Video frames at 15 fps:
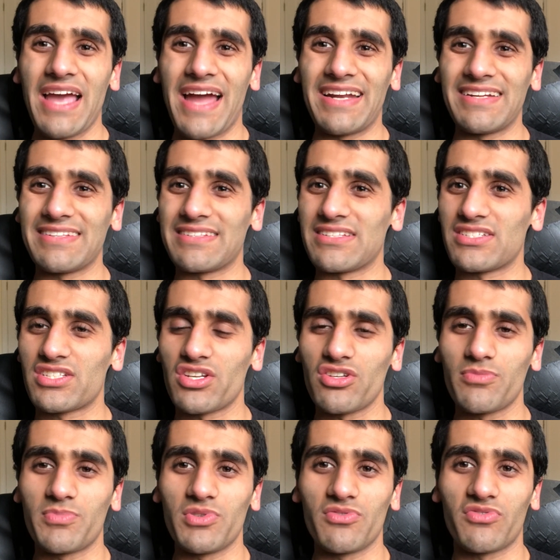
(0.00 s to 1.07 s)
And it does it
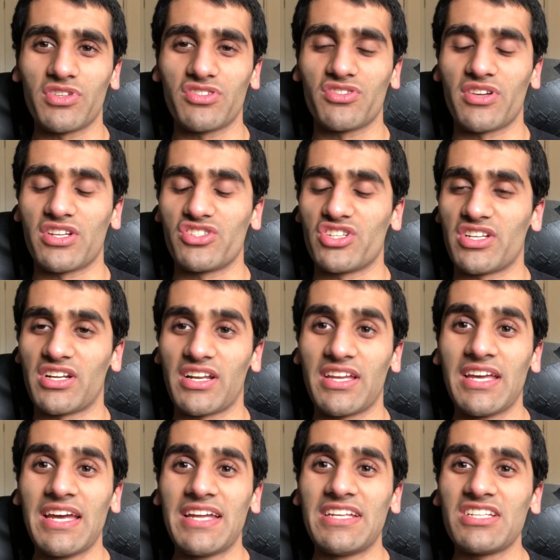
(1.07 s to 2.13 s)
so beautifully, so energetically.
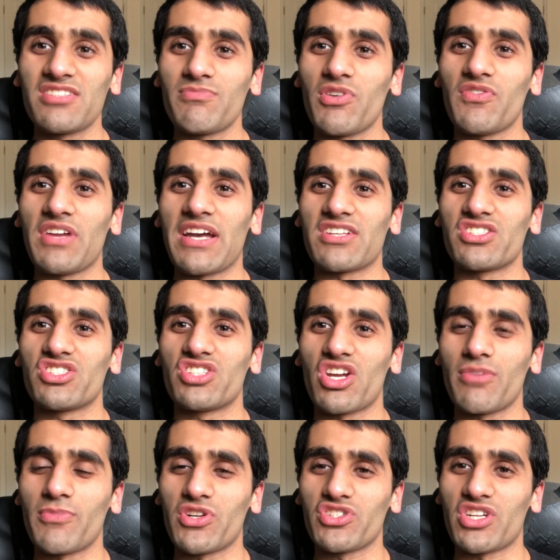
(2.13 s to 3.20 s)
This movie has
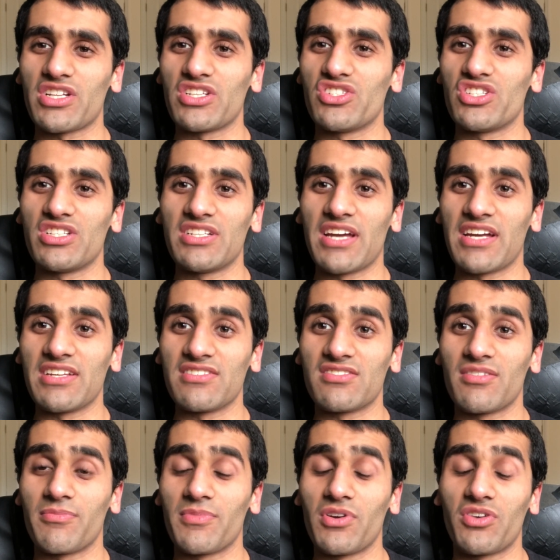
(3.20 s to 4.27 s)
so much energy that
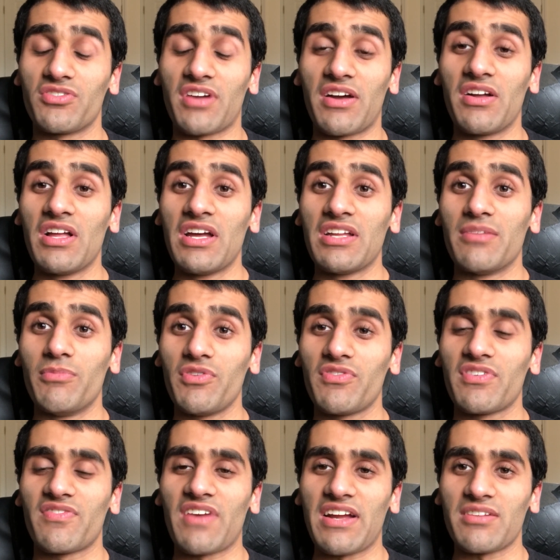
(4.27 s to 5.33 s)
is beyond the movie.
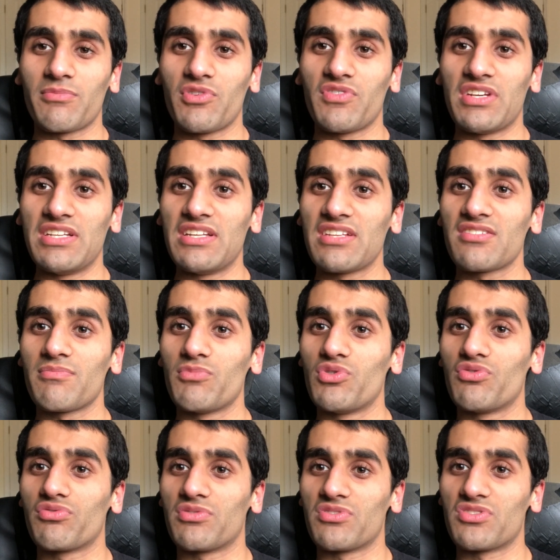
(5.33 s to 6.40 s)
The fact of the movie, he doesn't
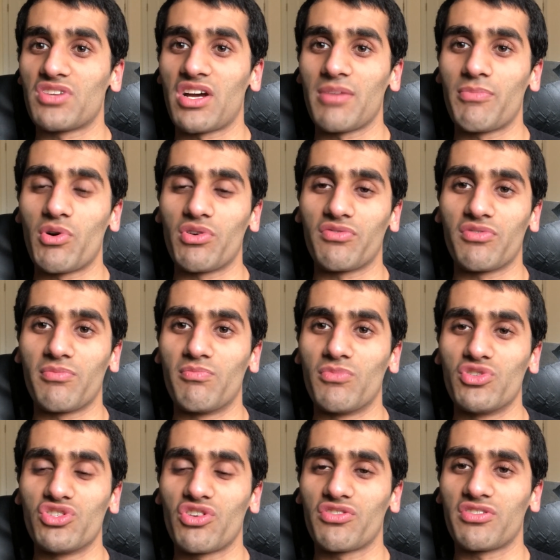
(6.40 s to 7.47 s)
move from his entire boulder for the
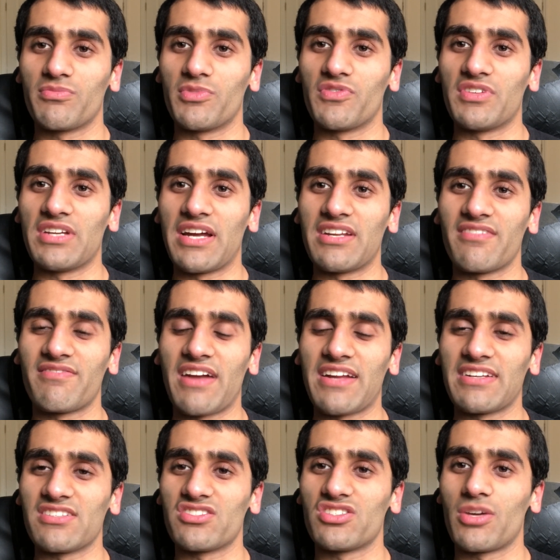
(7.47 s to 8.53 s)
majority of the movie, and the
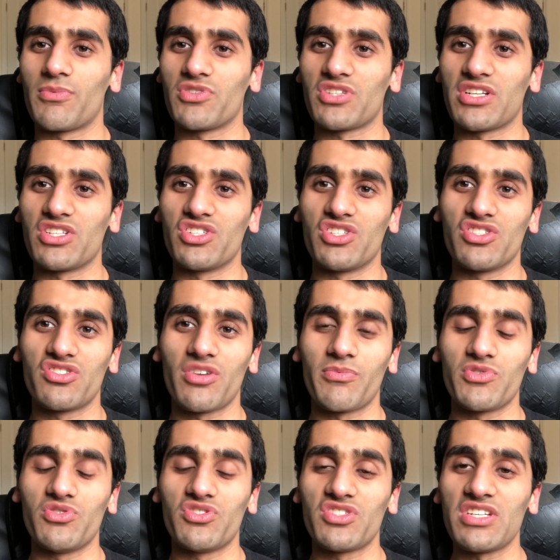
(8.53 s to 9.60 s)
fact there's so much energy. So
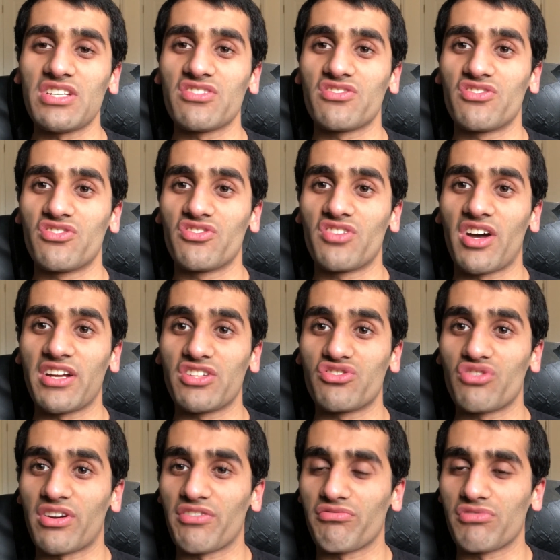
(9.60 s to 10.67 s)
what you see is the desire to
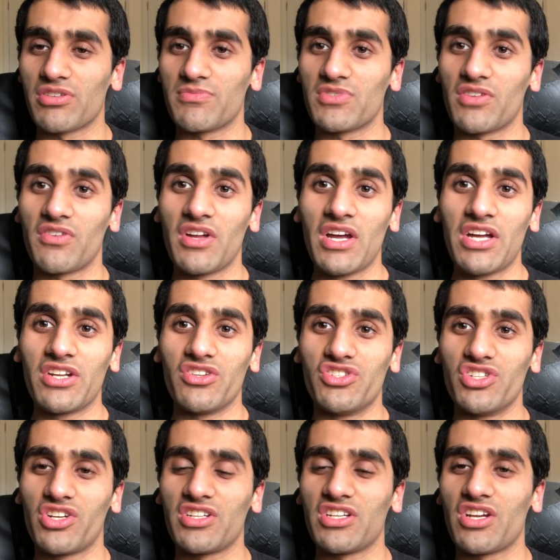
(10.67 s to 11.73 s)
try to free himself. The
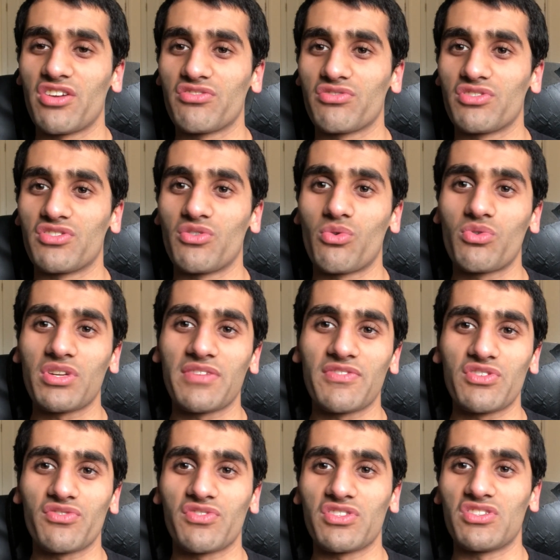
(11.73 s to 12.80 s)
journey goes through, all the
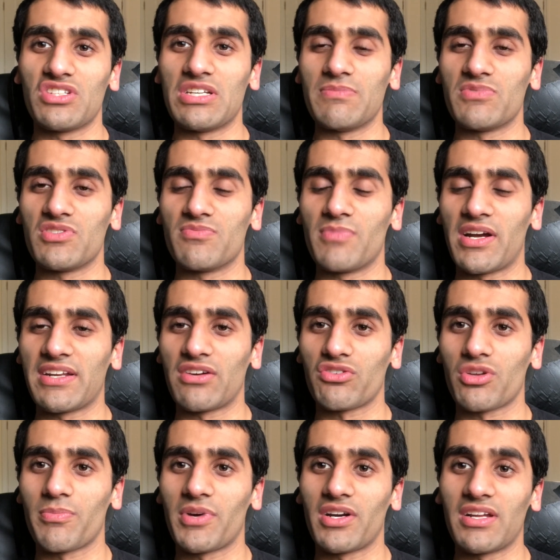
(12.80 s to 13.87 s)
individual thing keeps his mind
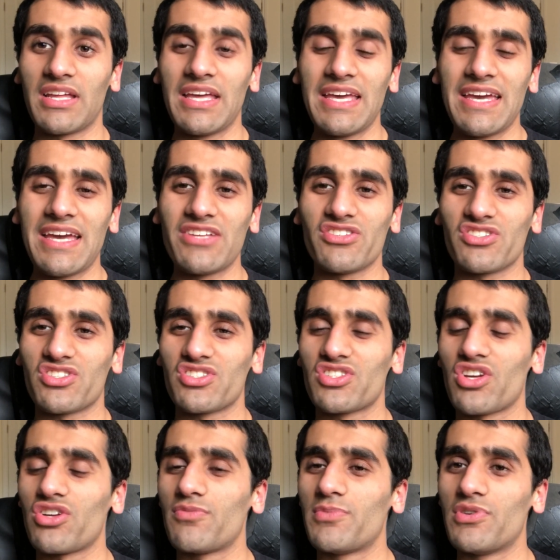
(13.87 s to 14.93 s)
occupied. It's just
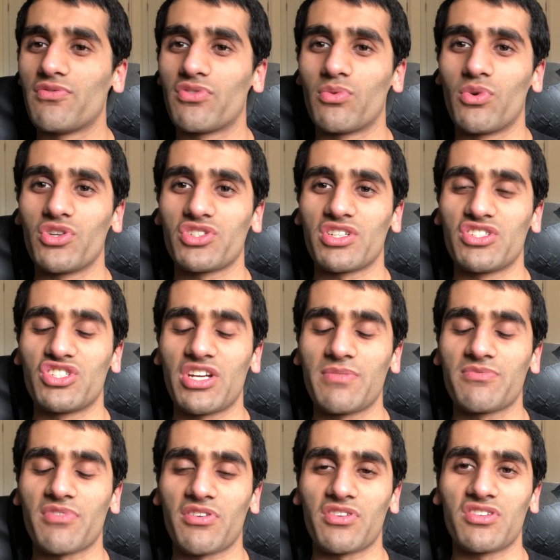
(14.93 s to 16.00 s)
so beautiful to watch, and
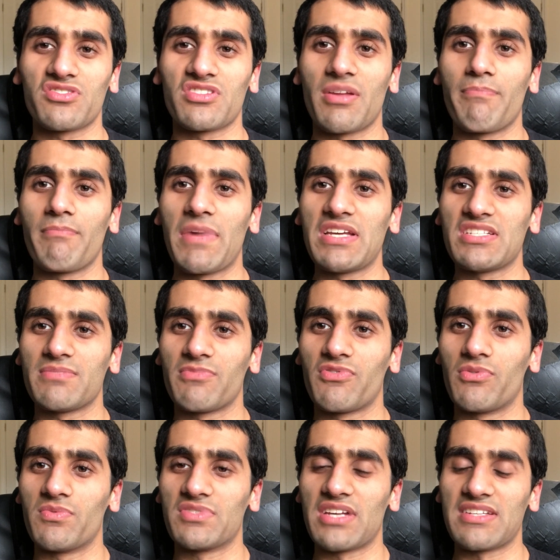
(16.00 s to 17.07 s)
James Franco does an amazing
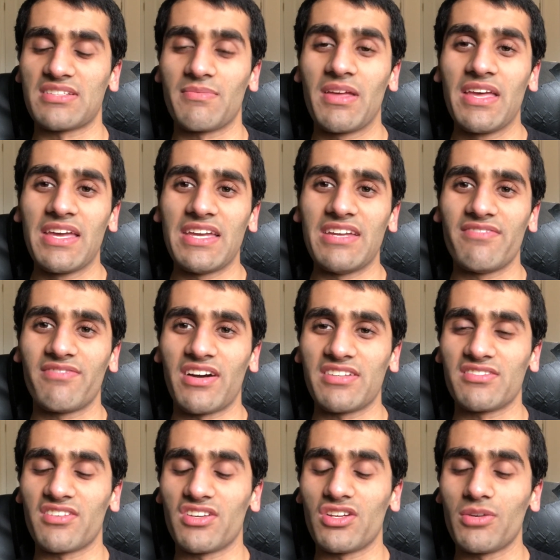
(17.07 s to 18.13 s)
performance as it. He
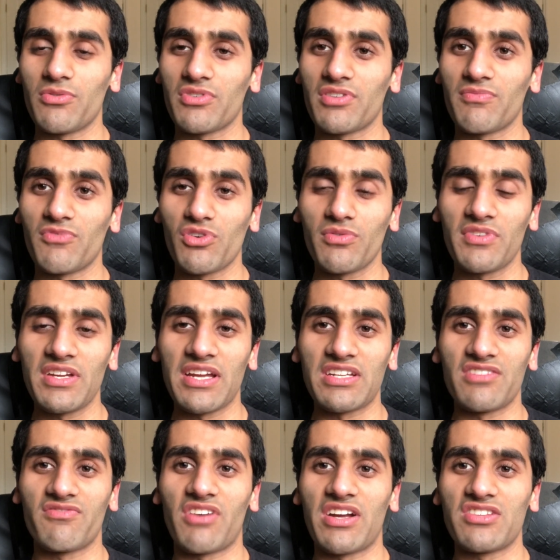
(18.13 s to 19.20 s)
finds the humor in the movie,
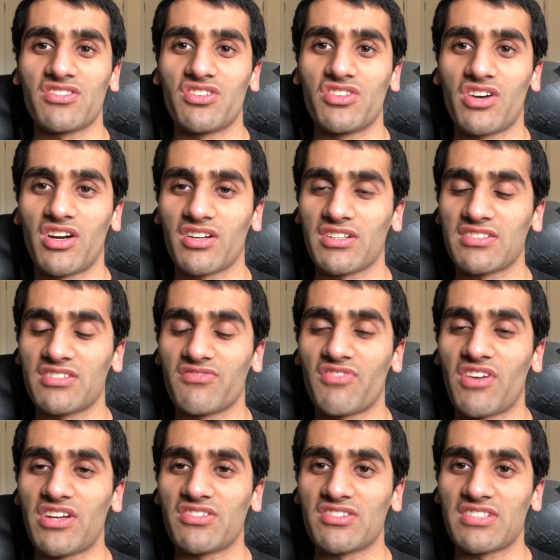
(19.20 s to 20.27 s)
and he finds the darkness, and
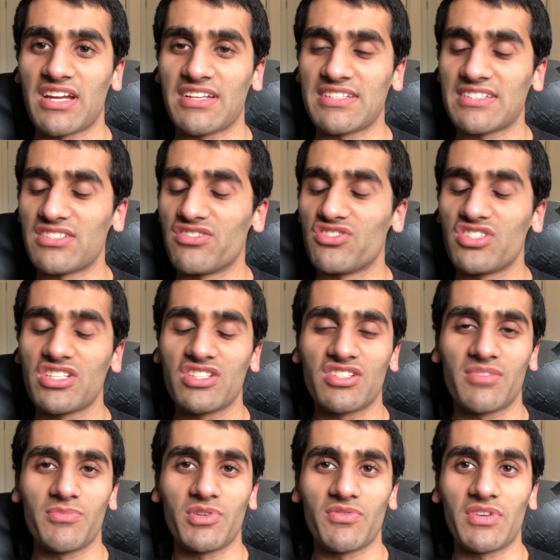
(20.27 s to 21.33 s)
finds the sadness, and you see it
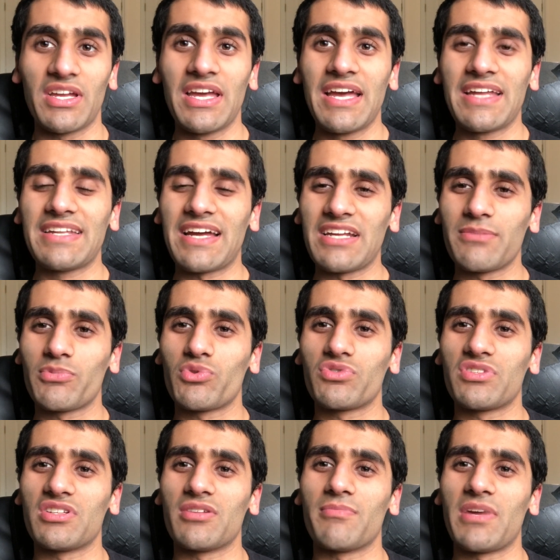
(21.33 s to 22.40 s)
done beautifully. Daniel Boyd
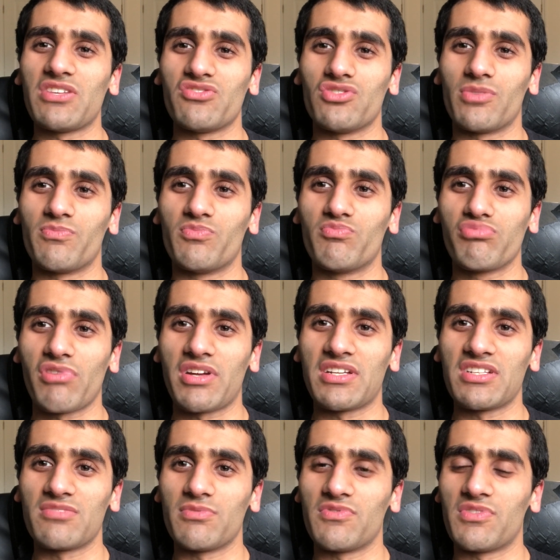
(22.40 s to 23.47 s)
did an amazing job breaking
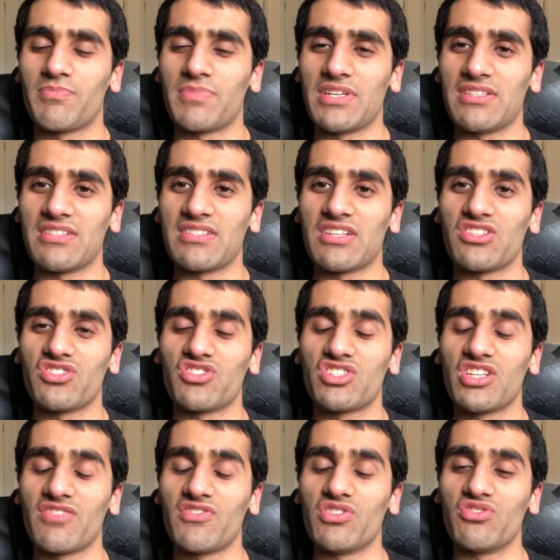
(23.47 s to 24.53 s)
this movie to pieces and just
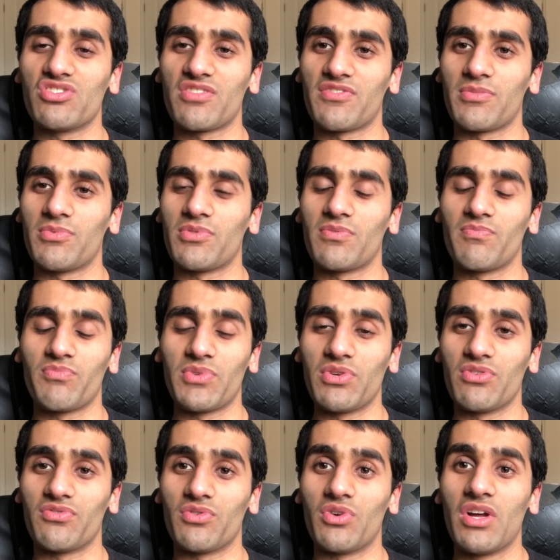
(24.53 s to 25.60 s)
giving you something
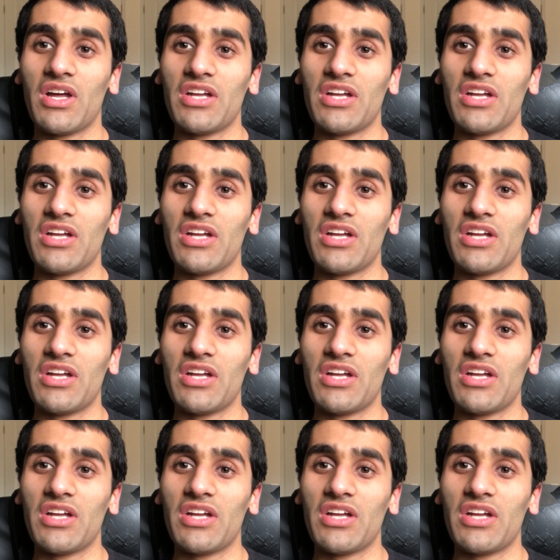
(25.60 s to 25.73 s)
beautiful.